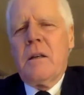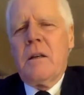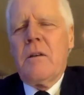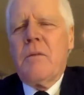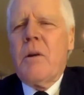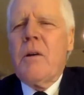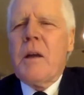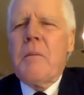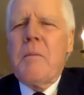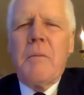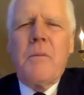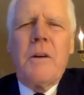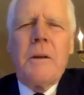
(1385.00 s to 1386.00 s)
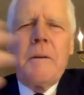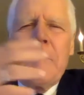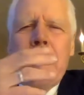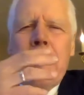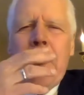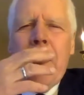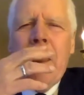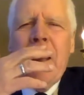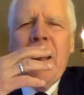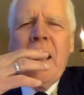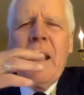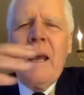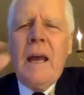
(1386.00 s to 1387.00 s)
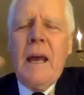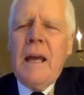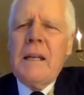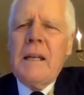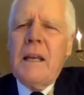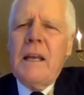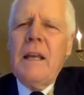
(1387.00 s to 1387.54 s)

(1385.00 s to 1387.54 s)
heroic memory. And